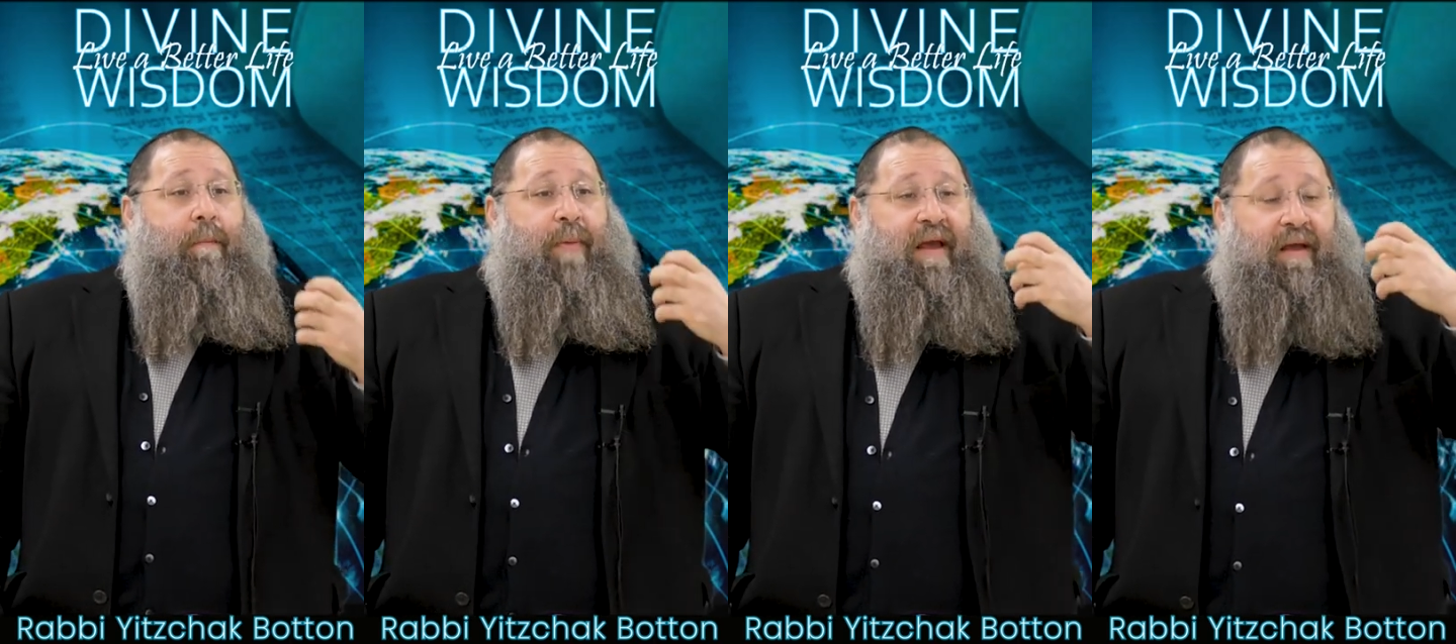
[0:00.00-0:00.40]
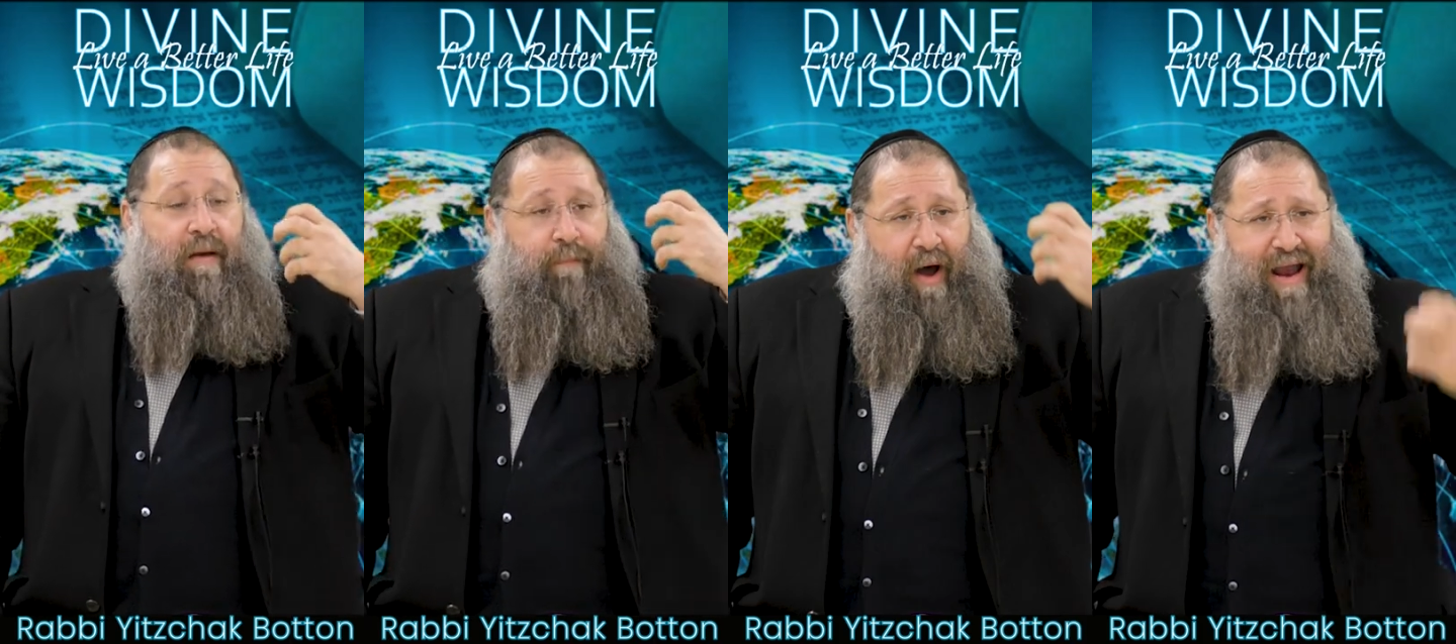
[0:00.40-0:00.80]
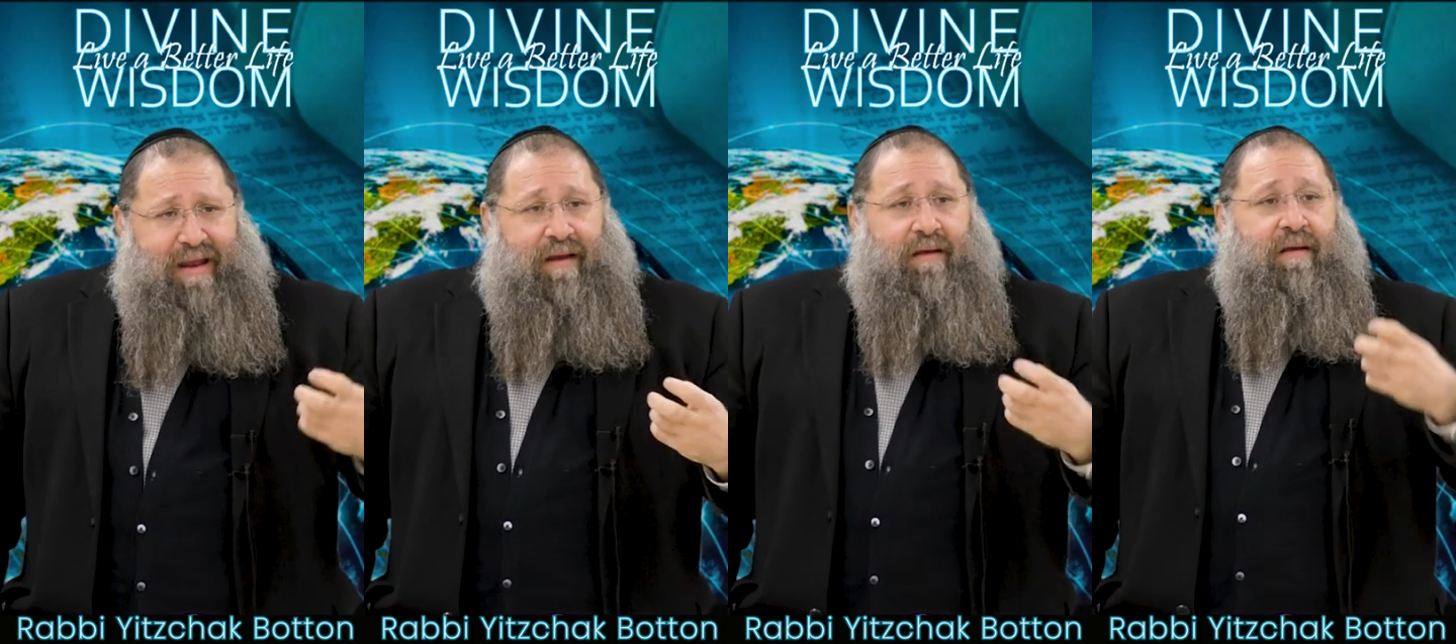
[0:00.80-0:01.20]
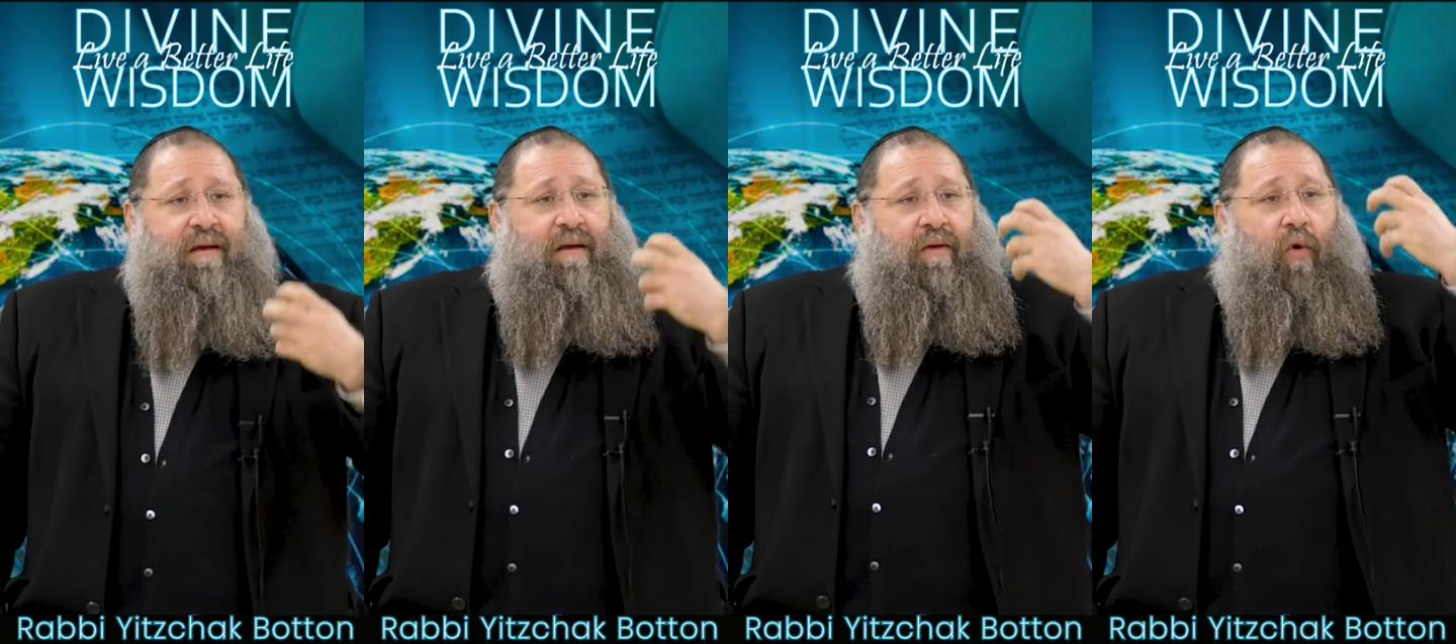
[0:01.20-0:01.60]
by combining
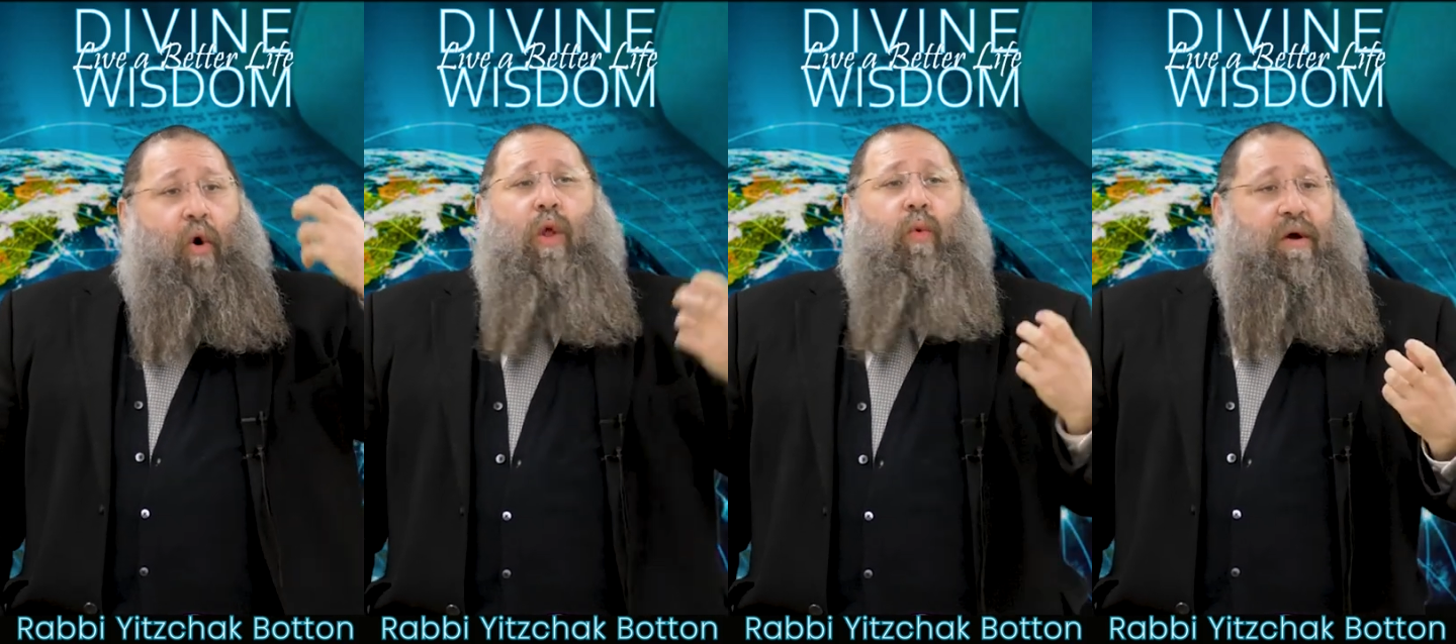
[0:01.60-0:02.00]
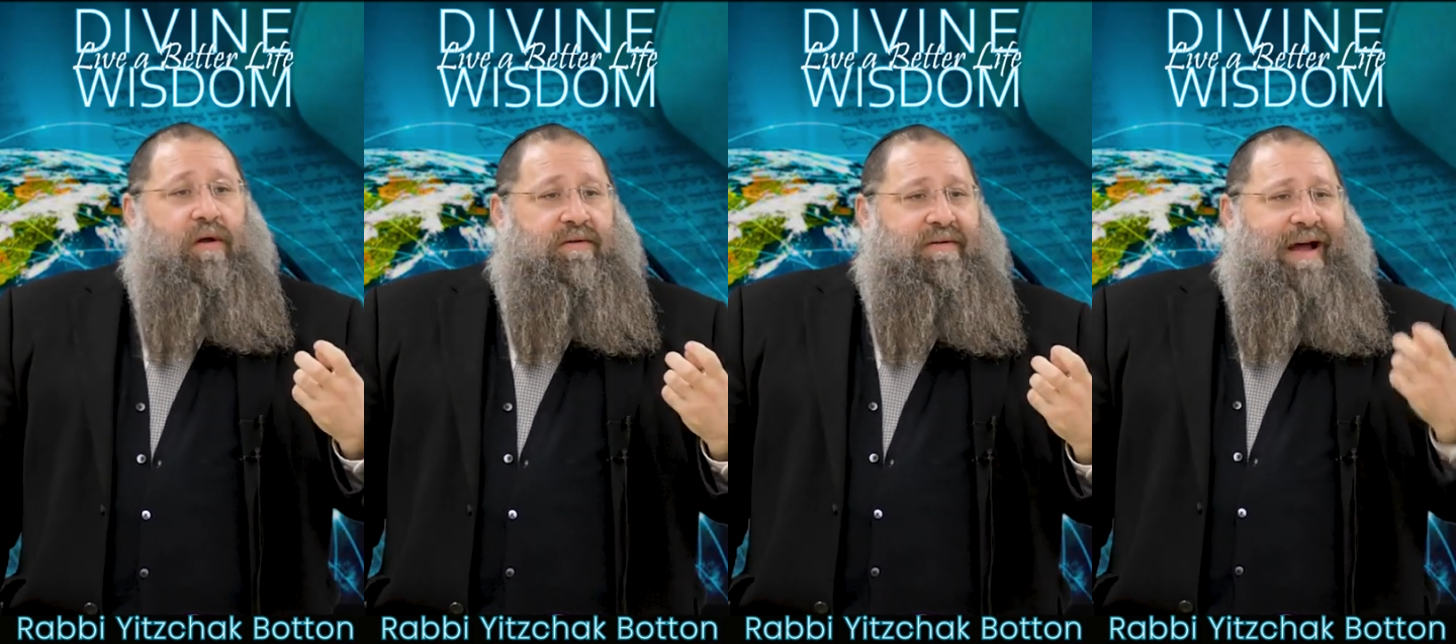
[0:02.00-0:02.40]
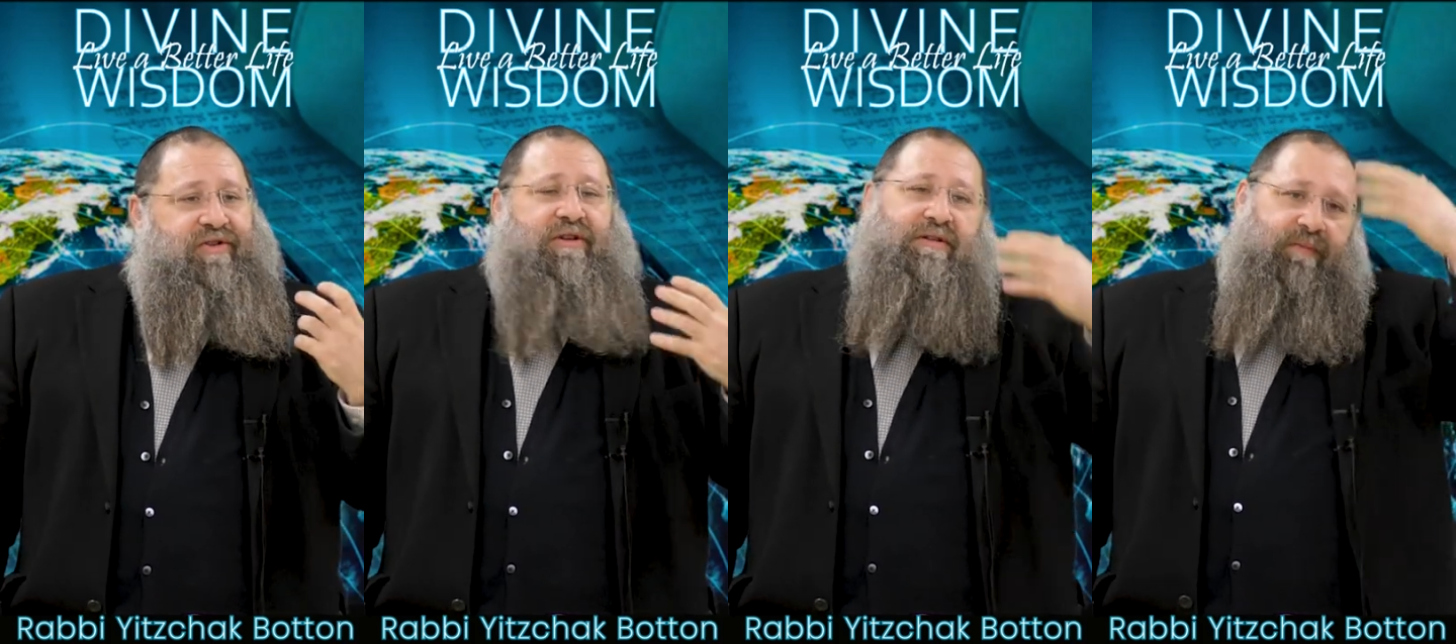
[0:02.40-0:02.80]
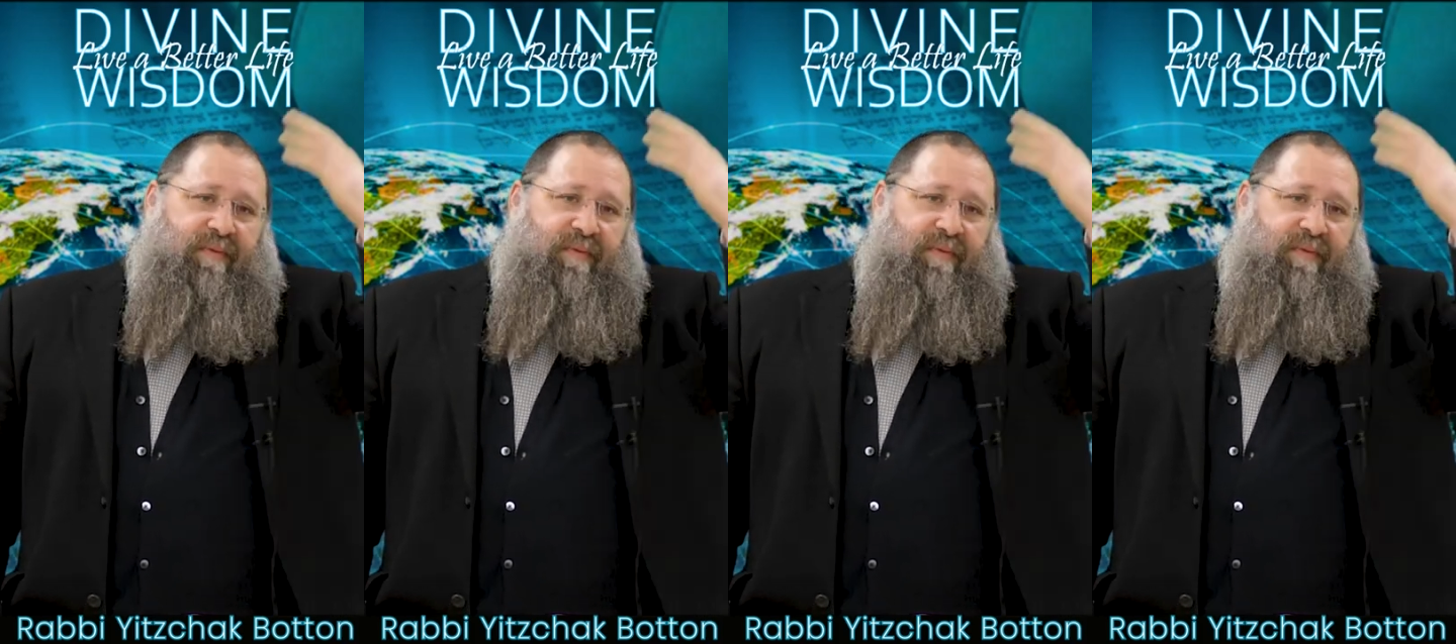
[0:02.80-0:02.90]
all worlds, not just